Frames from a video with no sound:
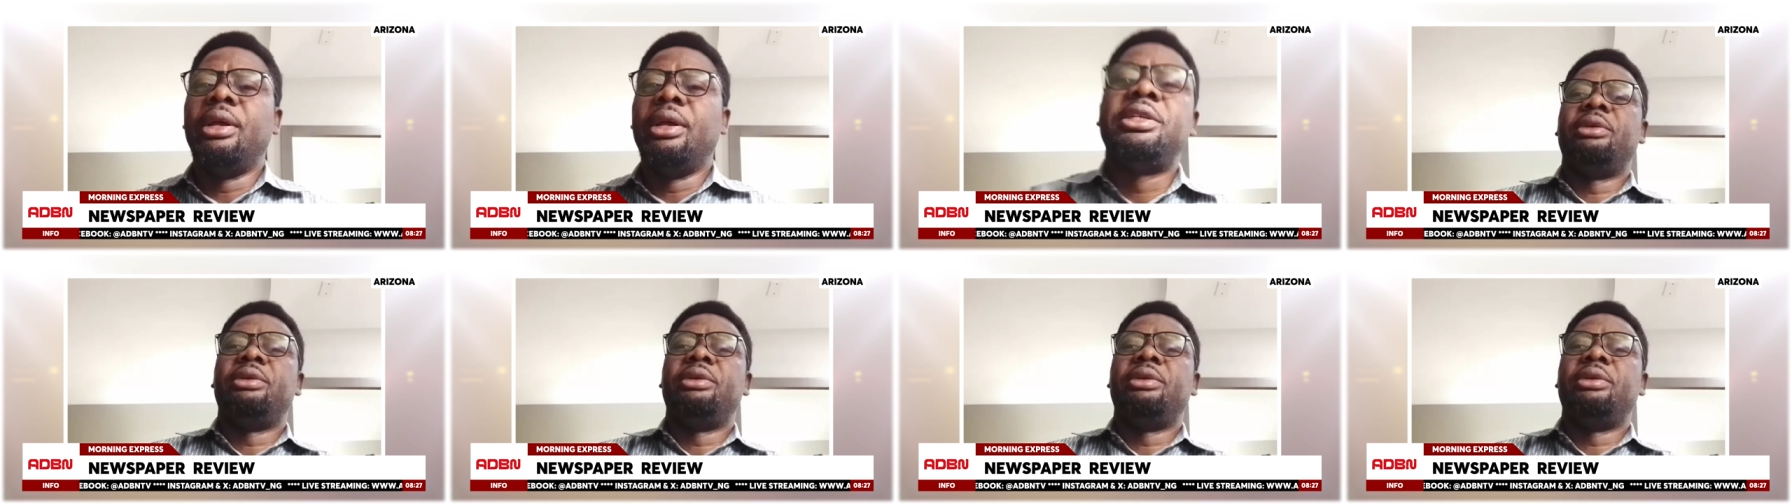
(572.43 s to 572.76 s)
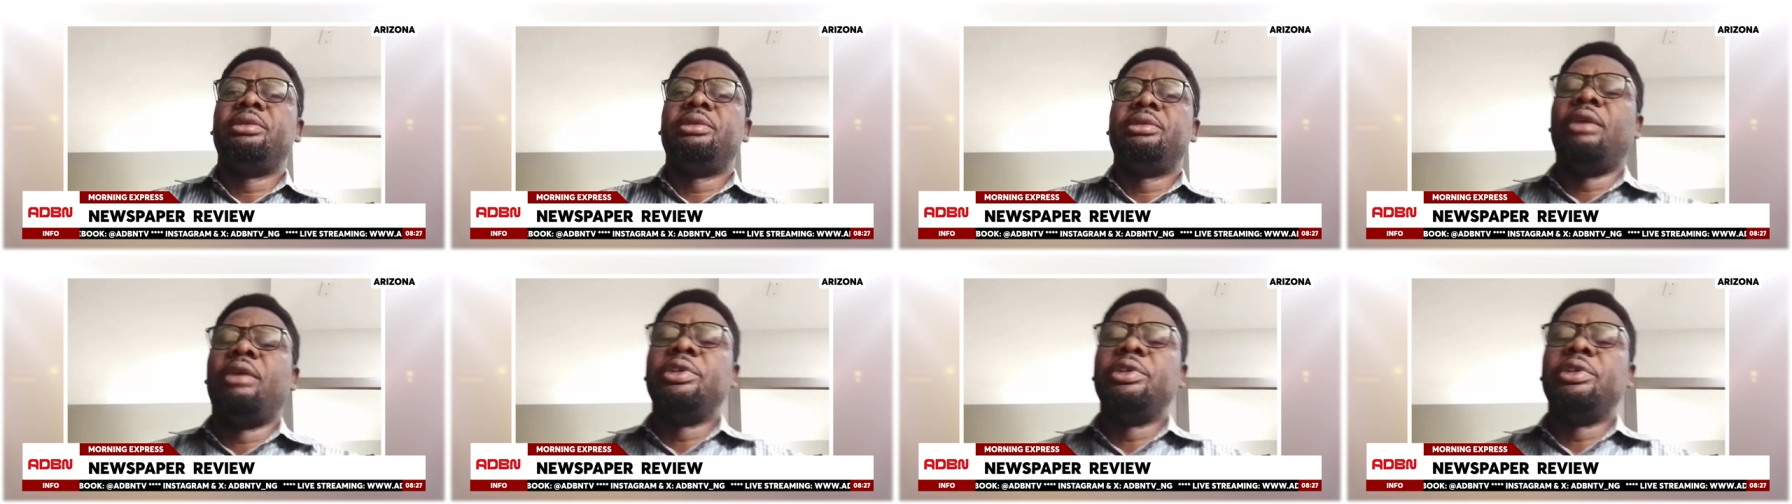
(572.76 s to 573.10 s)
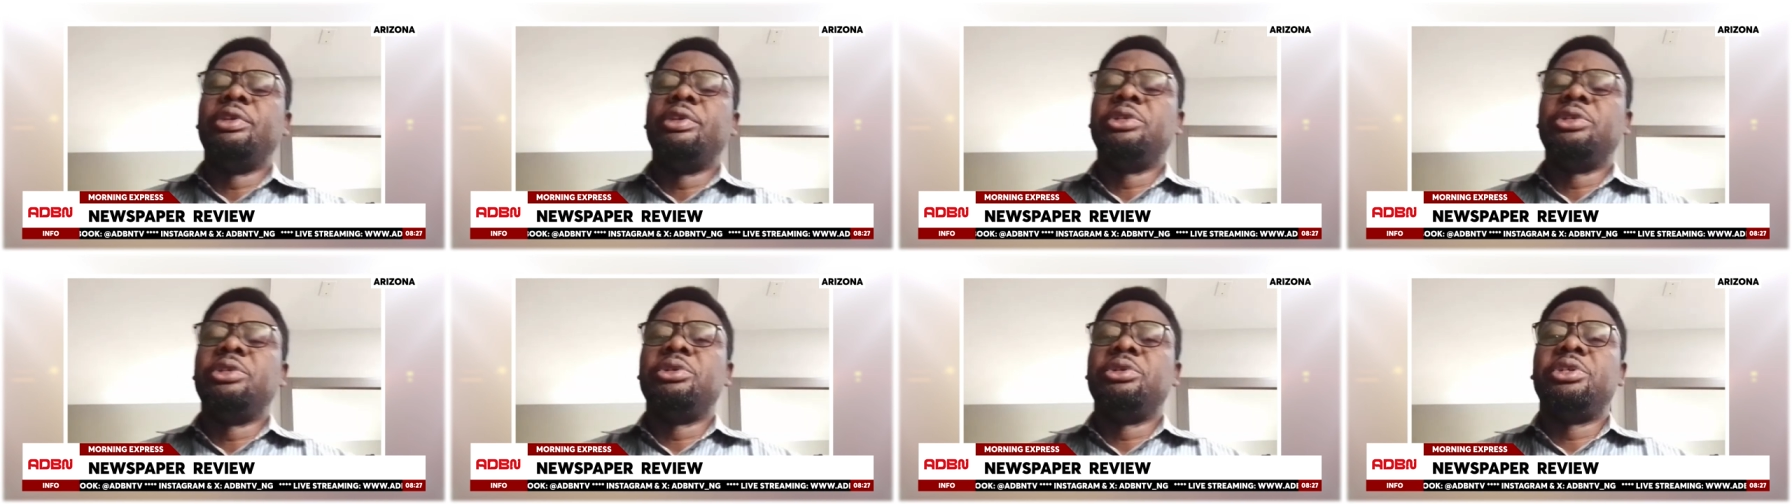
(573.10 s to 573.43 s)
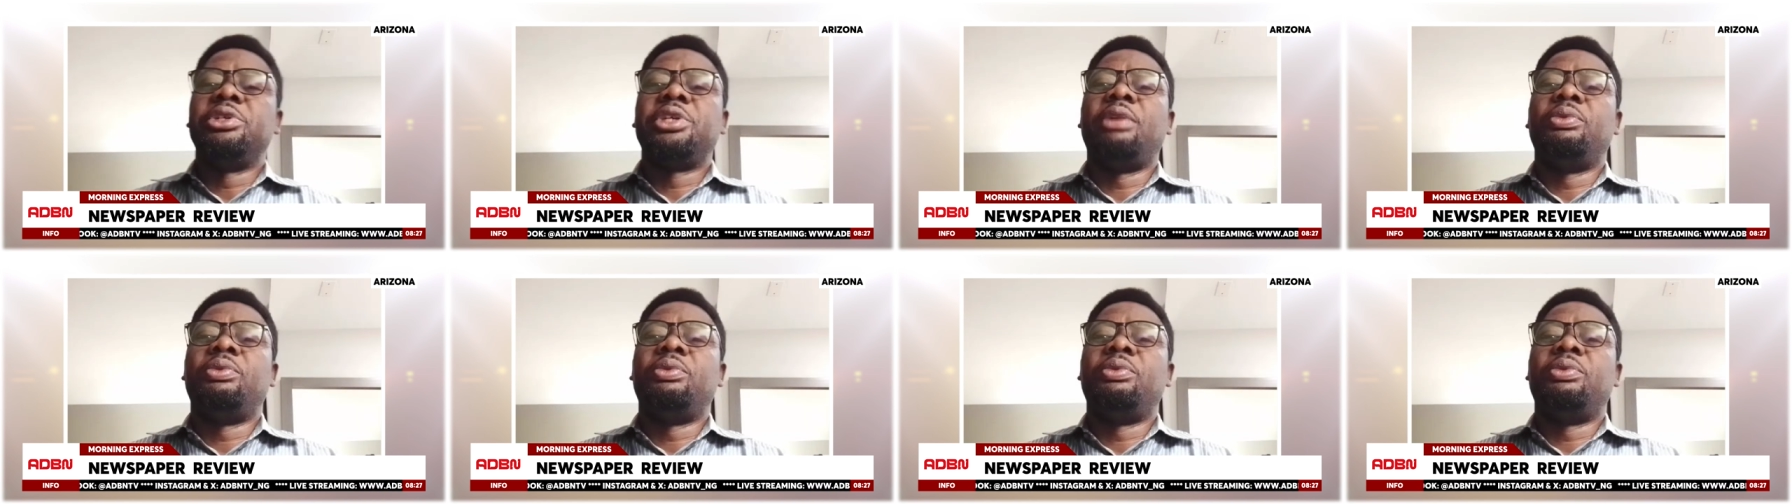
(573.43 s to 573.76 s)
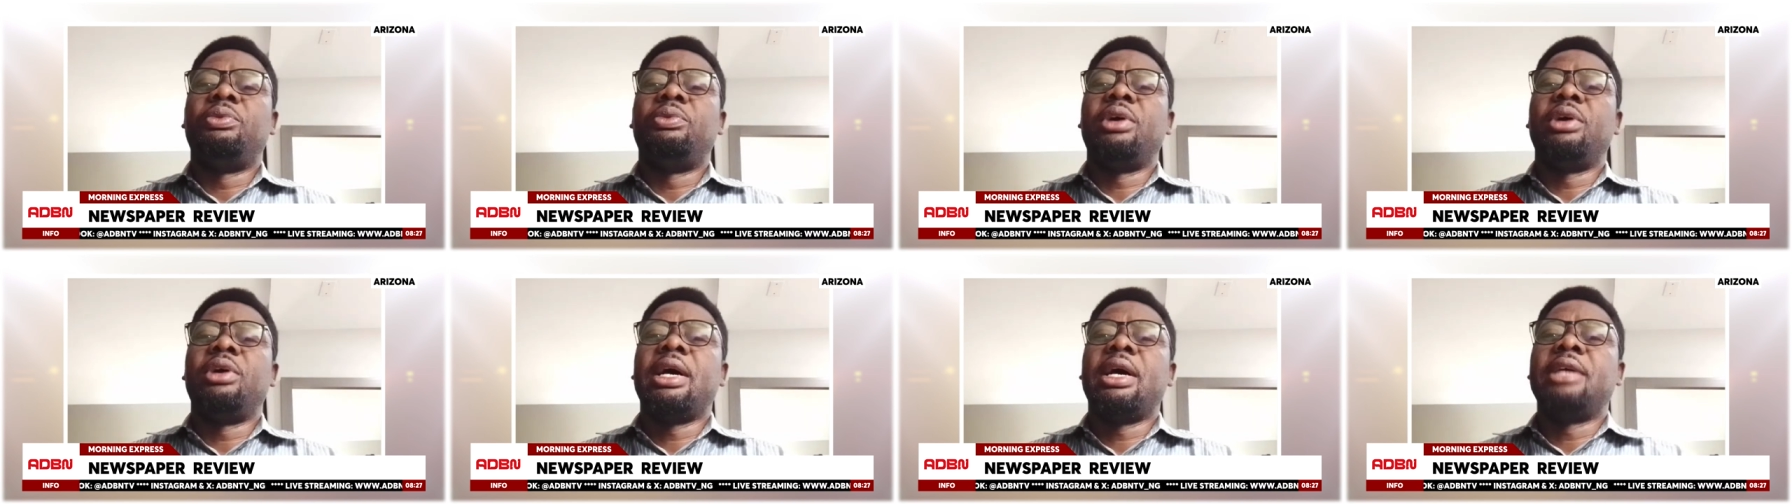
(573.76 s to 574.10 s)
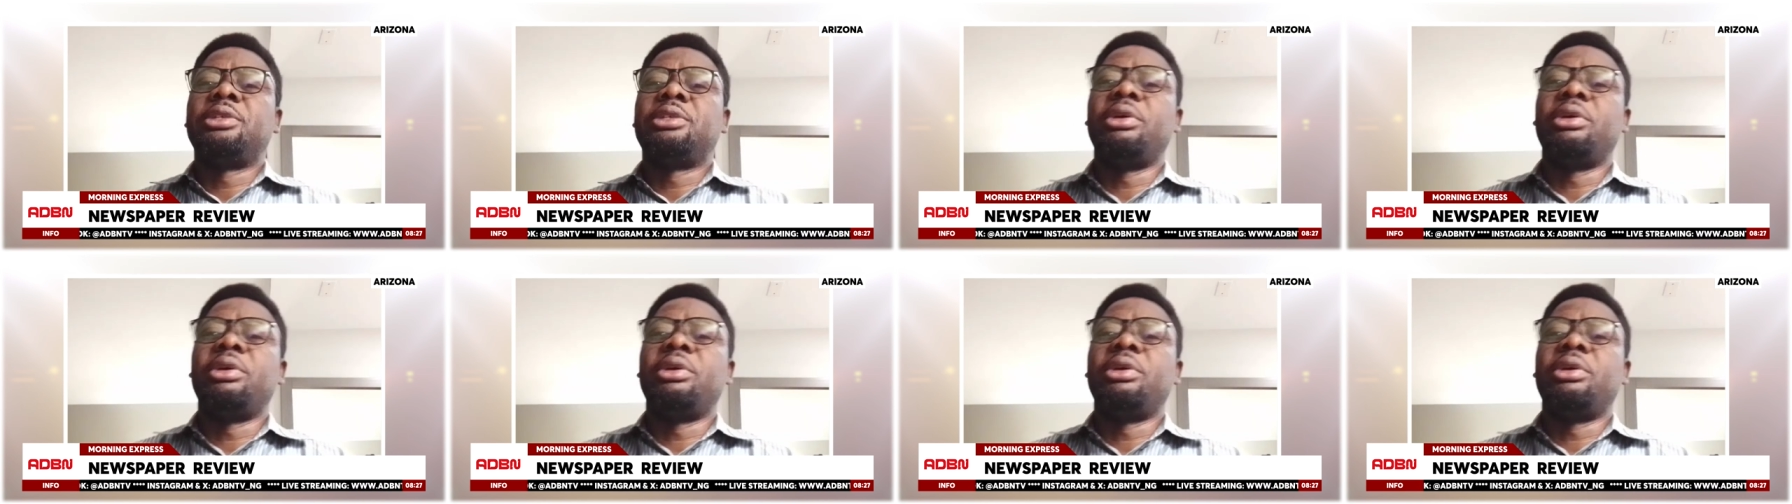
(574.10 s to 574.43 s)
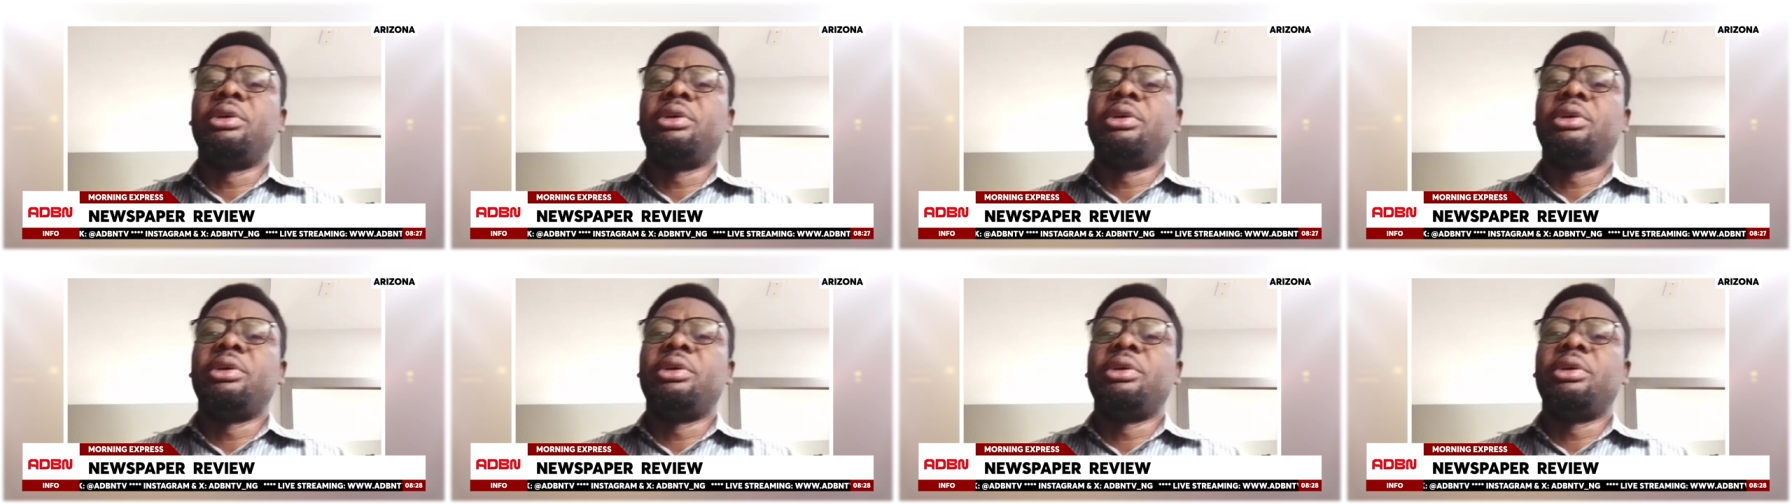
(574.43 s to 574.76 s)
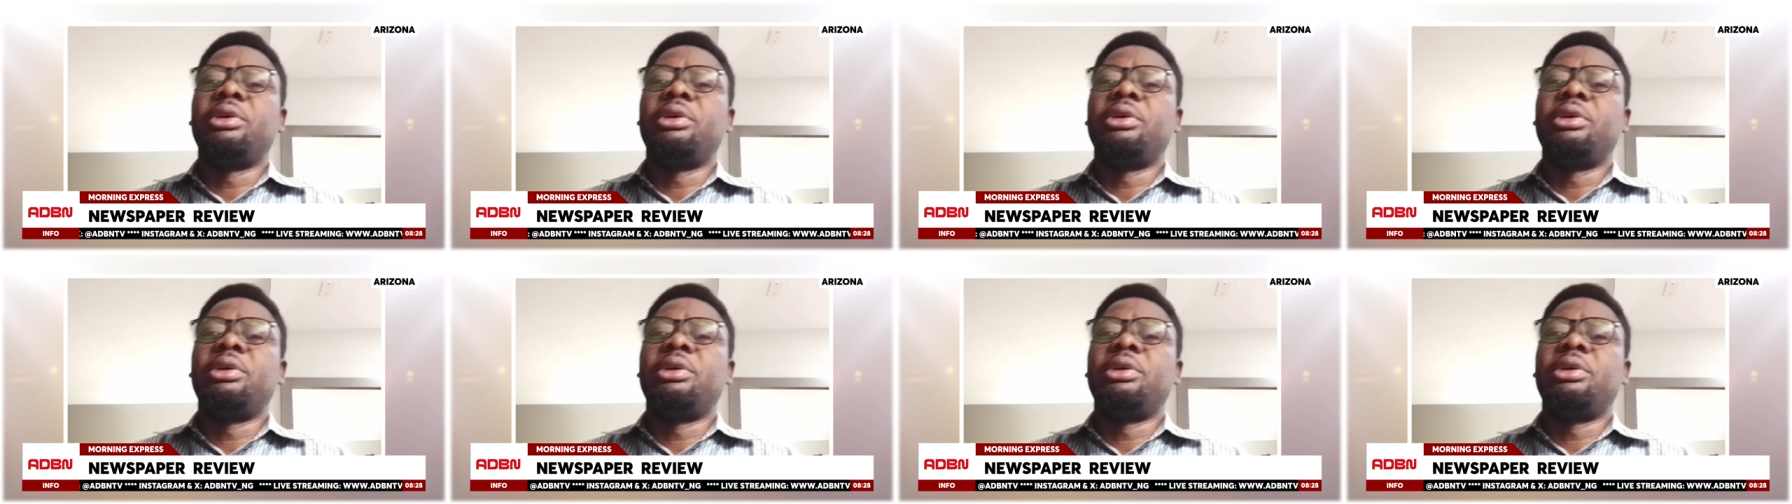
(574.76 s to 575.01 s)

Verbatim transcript: lowest echelon of the judicial workers,